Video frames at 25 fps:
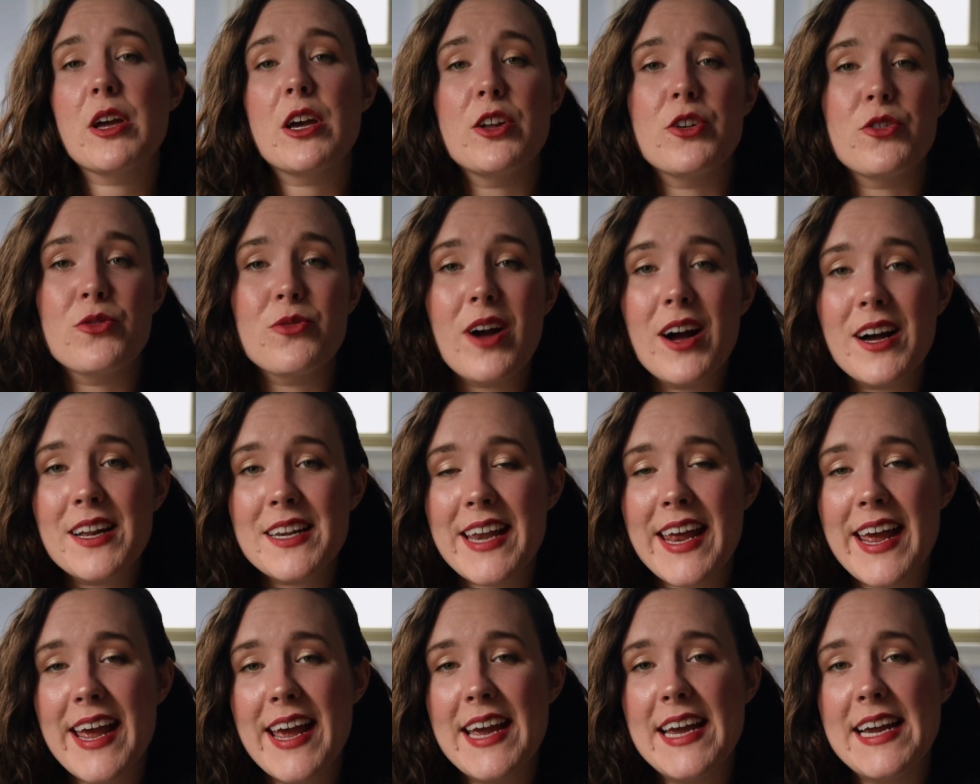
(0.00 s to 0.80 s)

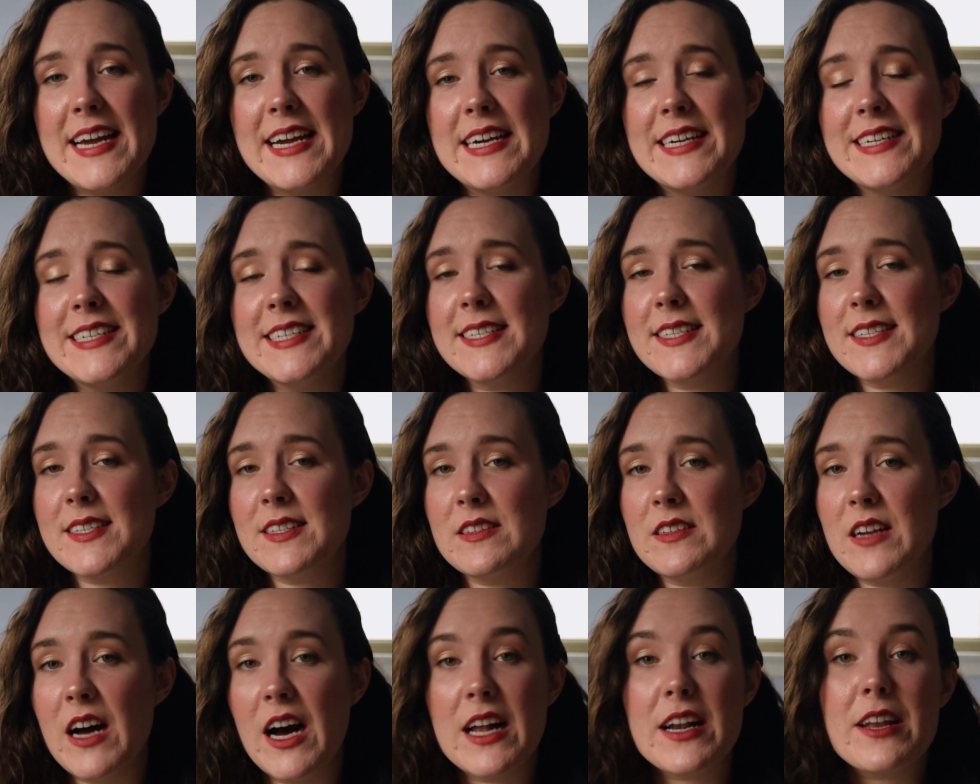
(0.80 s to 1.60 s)
Gunnaratne is
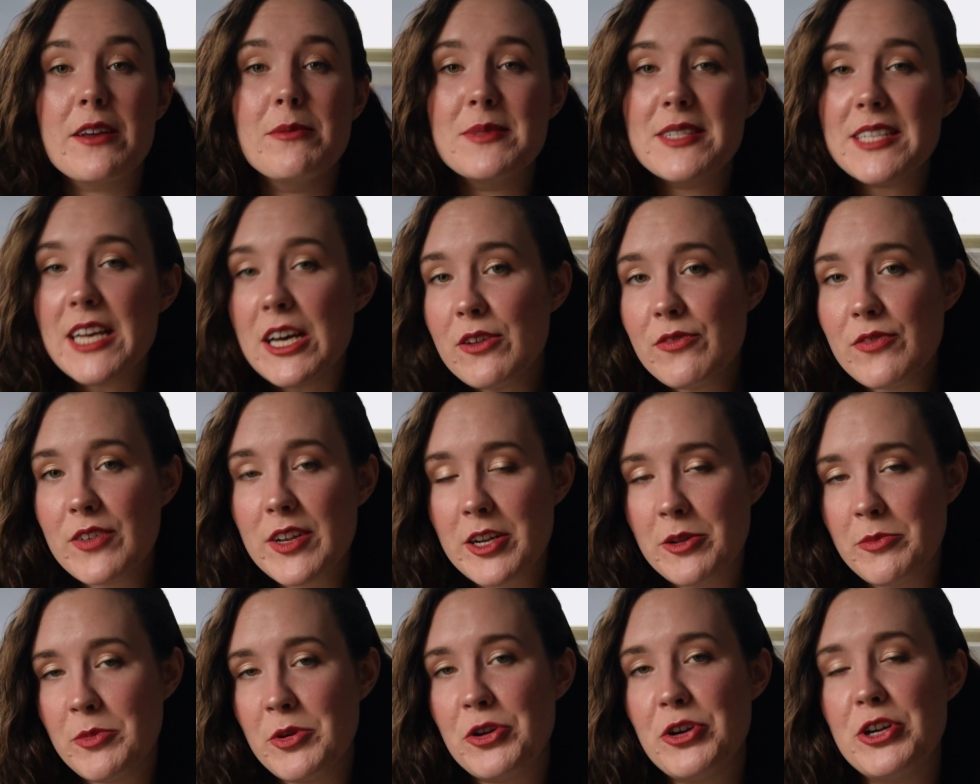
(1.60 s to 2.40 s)
not himself an
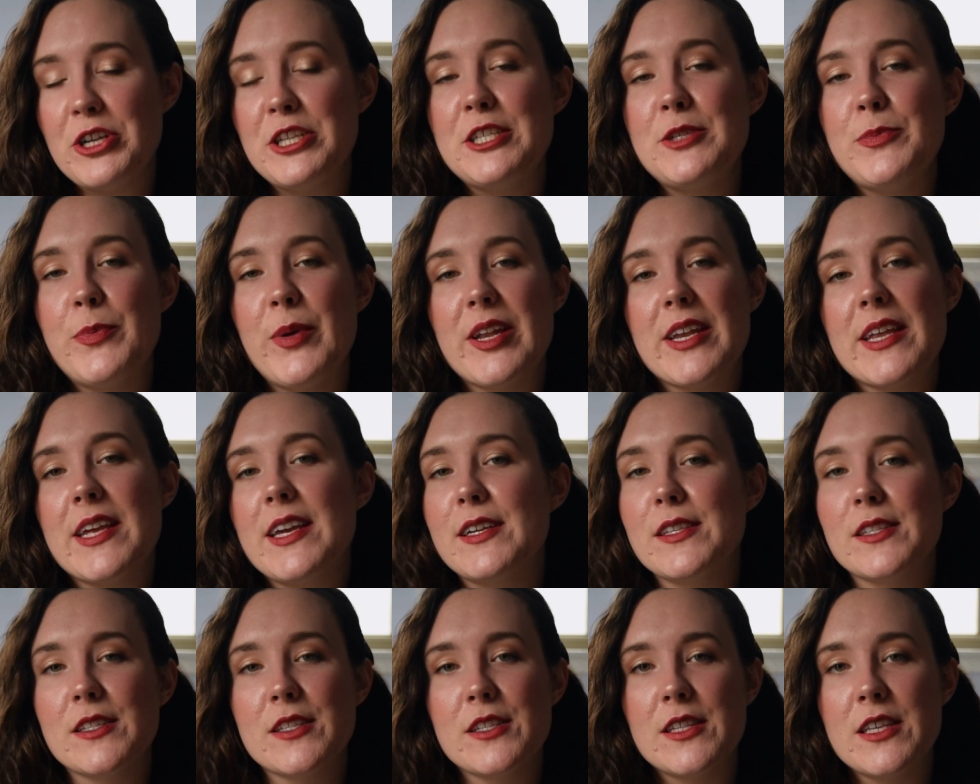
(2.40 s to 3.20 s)
immigrant, but he
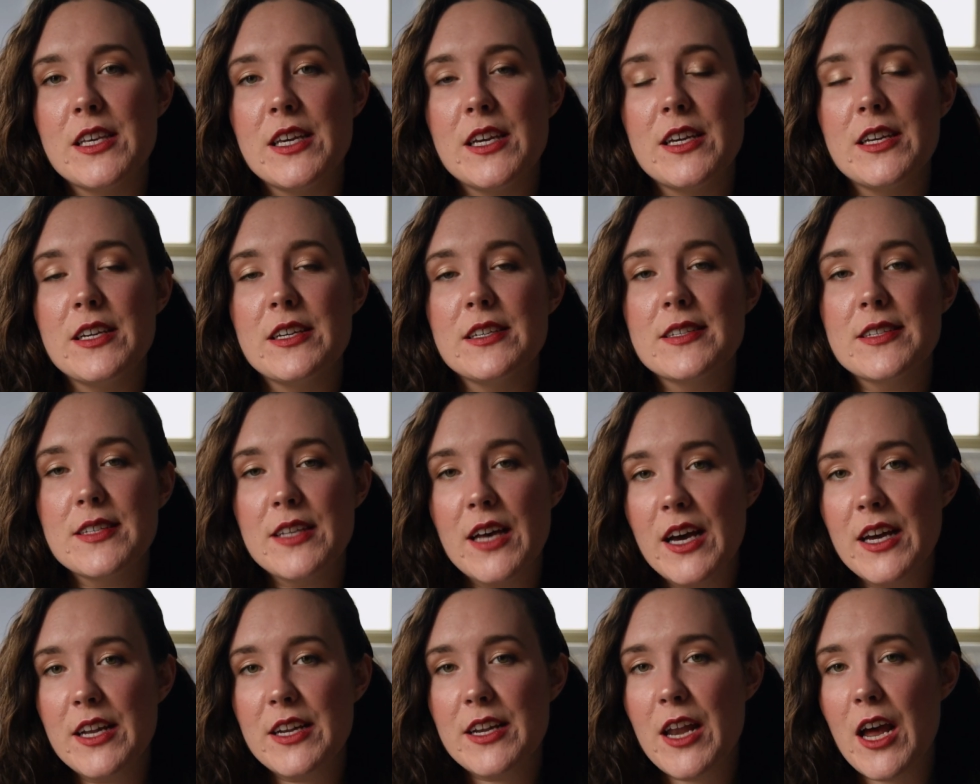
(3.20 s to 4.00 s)
is the
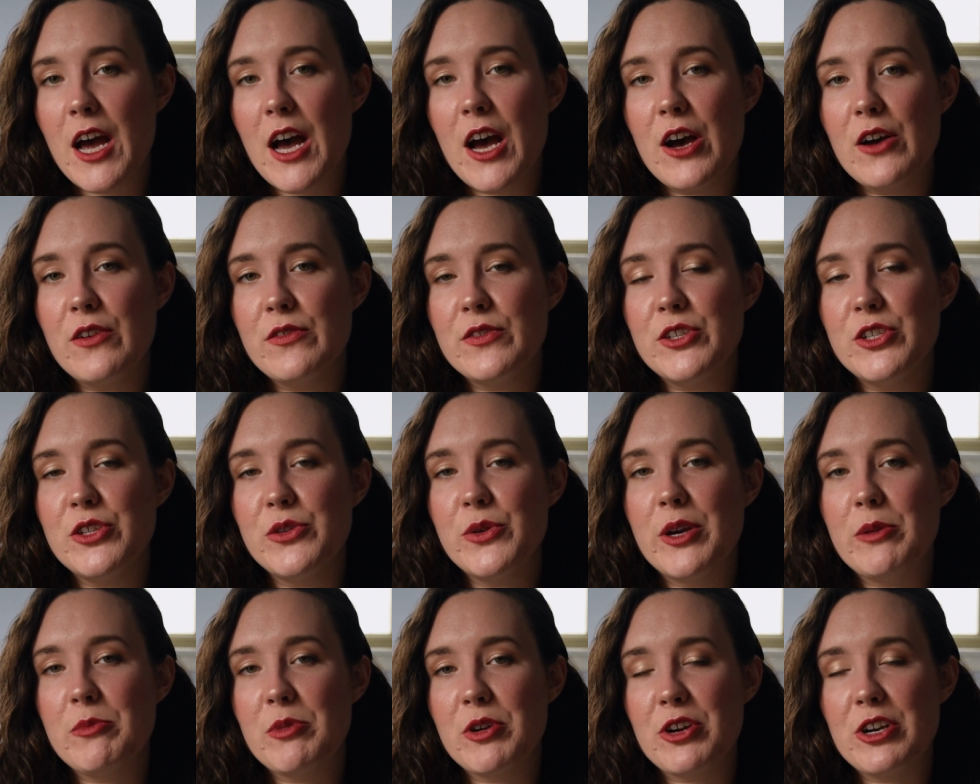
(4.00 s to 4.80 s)
son of 2
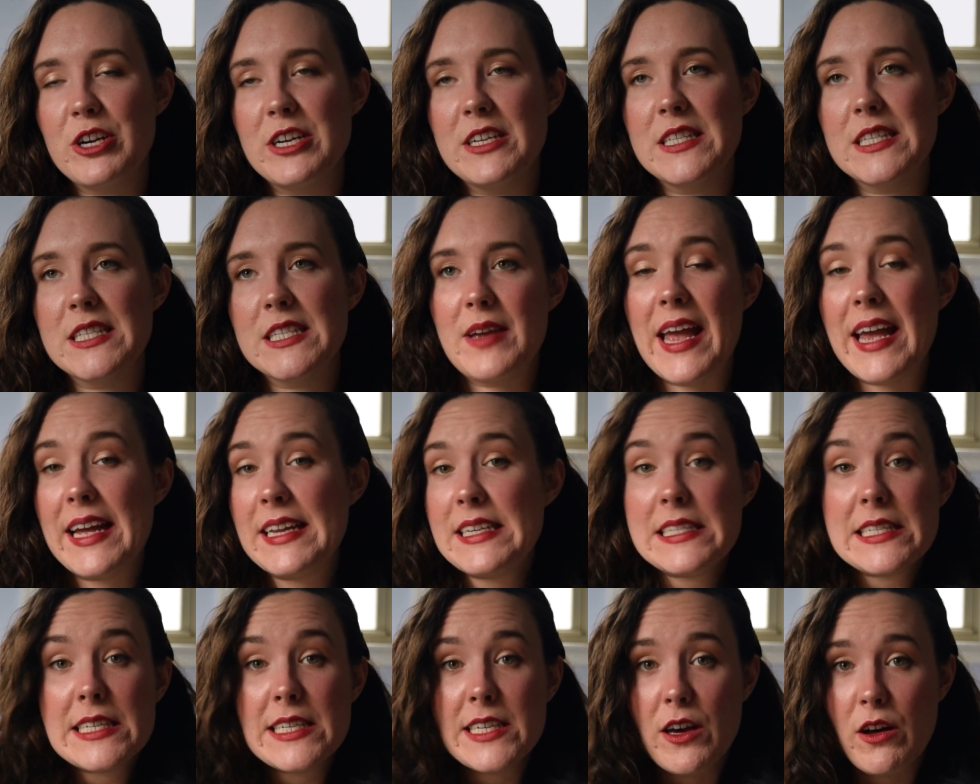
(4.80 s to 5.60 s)
immigrants,
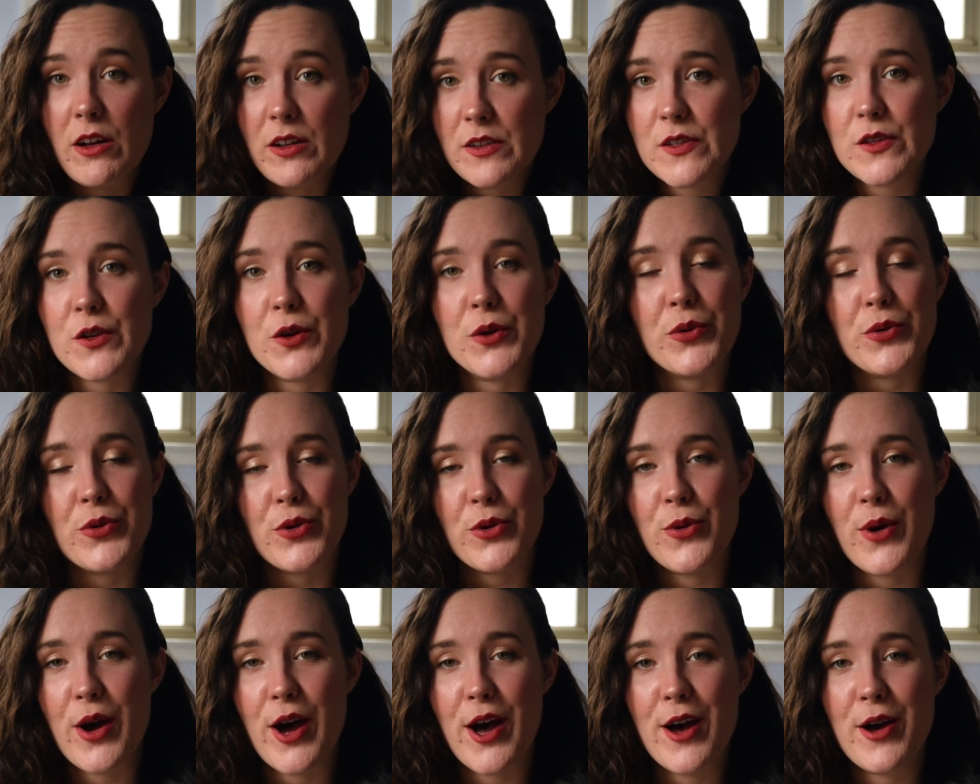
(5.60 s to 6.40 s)
and he also
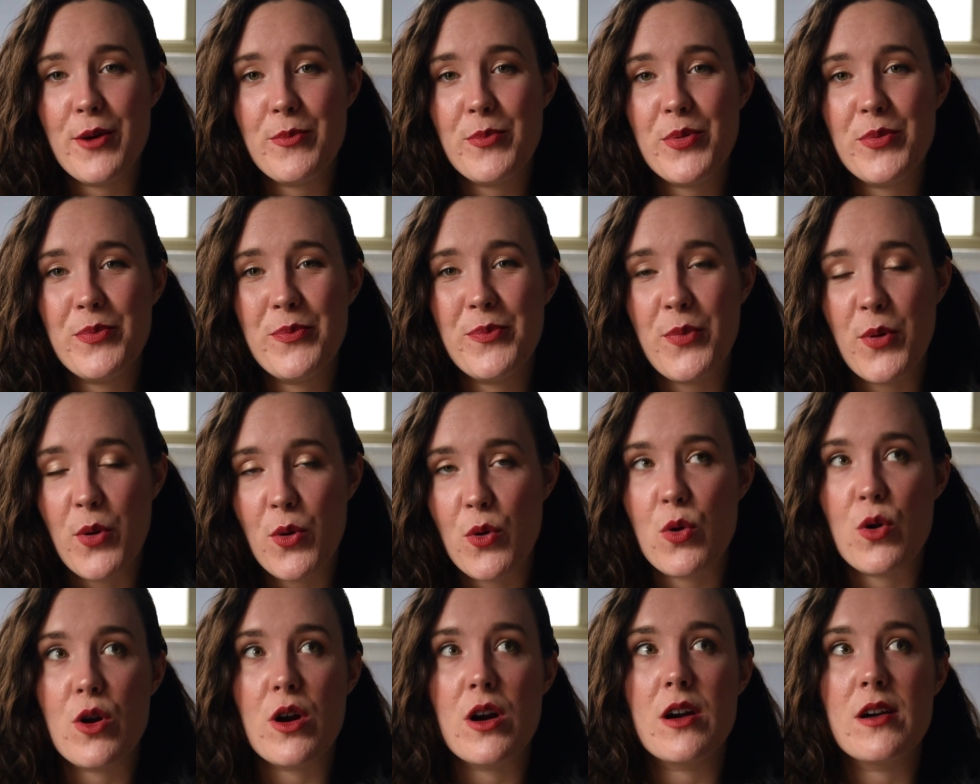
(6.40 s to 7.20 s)
grew up
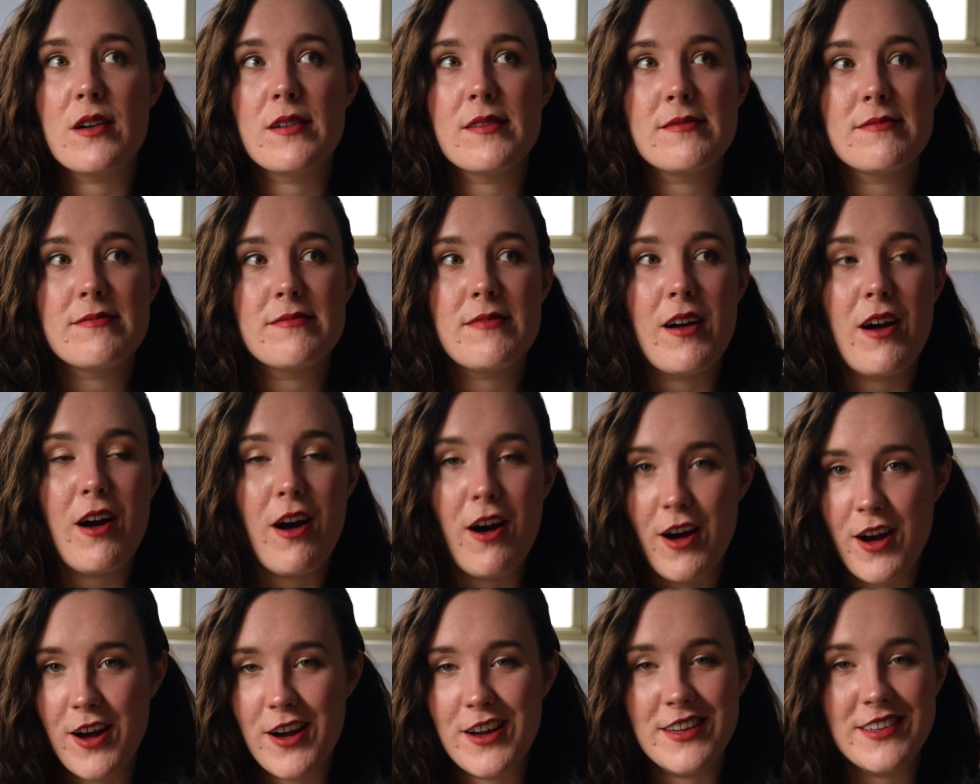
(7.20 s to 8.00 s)
poor
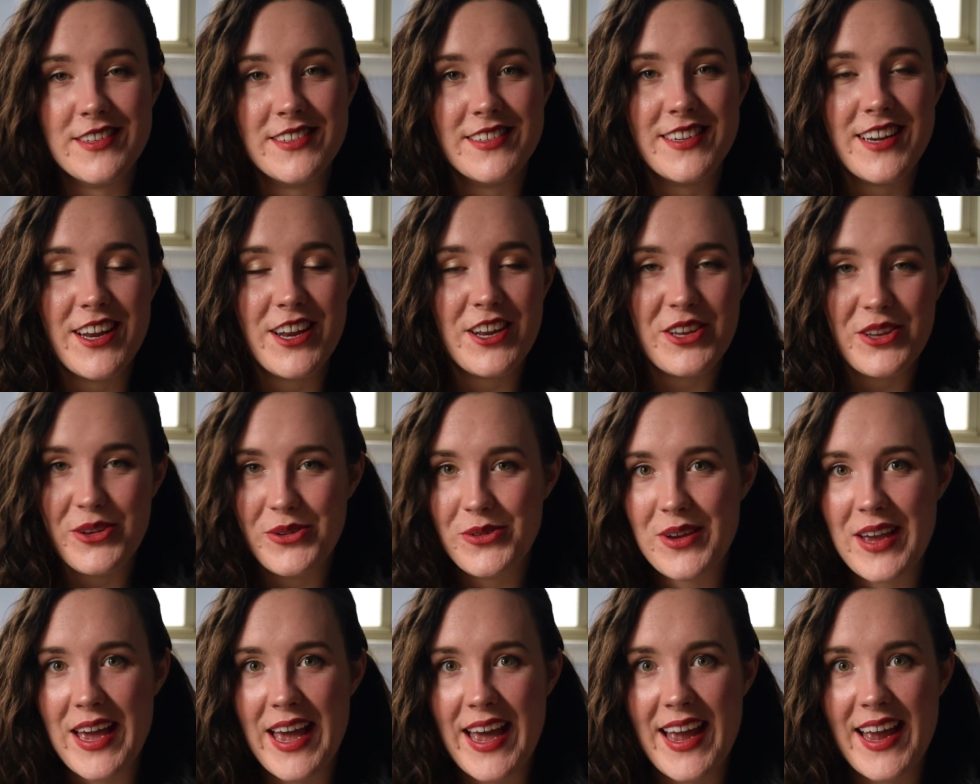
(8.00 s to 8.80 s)
on a
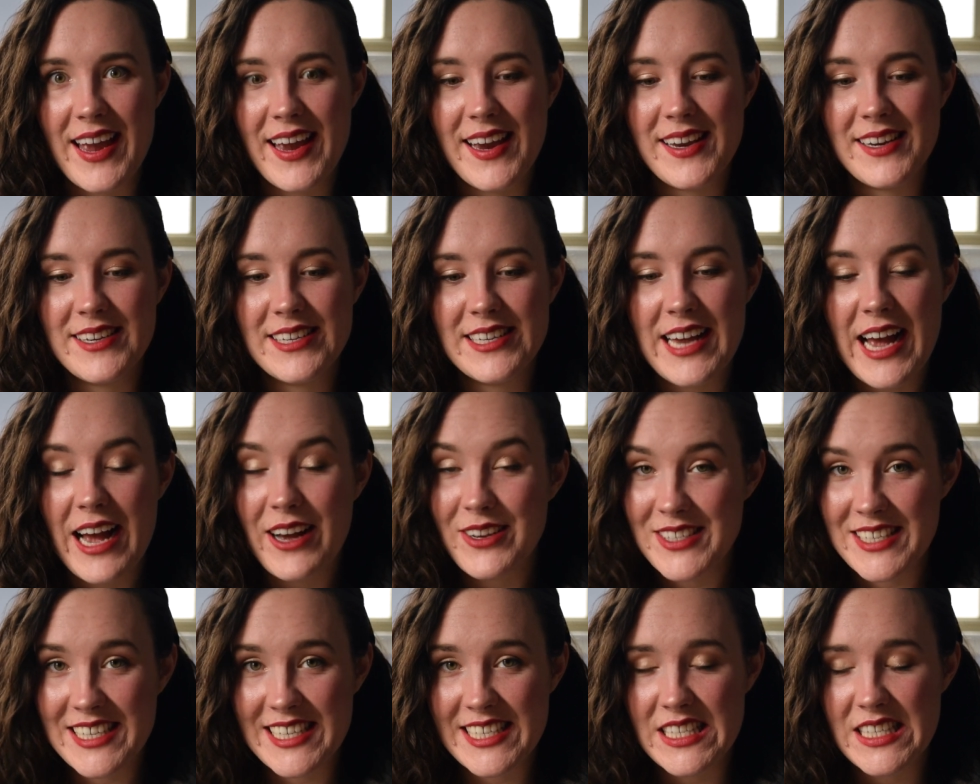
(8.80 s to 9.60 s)
UK
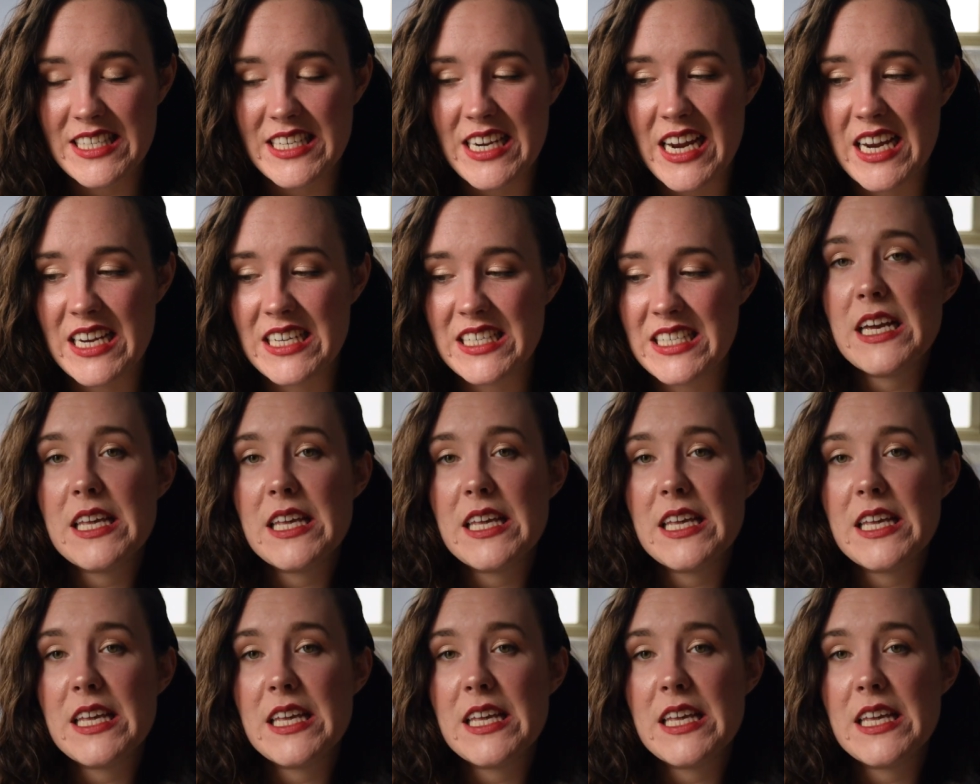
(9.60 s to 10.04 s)
housing estate.